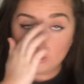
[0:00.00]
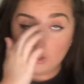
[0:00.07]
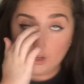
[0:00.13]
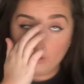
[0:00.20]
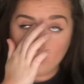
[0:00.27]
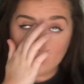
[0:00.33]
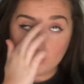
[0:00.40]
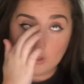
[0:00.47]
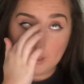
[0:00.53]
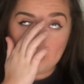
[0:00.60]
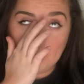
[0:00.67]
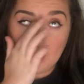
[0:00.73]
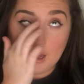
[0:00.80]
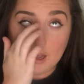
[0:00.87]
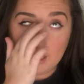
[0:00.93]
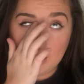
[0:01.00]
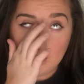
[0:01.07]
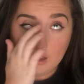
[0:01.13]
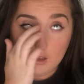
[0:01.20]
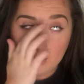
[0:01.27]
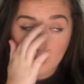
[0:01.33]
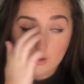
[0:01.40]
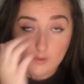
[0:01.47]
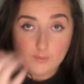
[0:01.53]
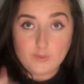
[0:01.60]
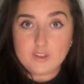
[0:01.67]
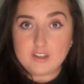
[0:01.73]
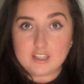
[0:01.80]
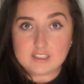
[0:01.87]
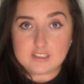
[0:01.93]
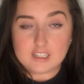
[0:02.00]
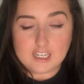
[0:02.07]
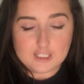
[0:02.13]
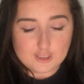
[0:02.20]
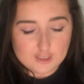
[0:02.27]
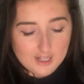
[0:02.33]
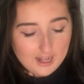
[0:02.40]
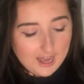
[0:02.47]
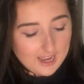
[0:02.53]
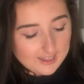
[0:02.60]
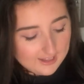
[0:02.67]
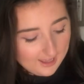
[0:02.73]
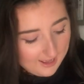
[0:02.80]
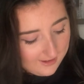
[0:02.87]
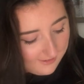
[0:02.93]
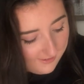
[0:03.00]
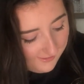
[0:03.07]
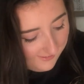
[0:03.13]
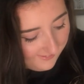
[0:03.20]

Sorry, that's not in my eye needs to itch that eye then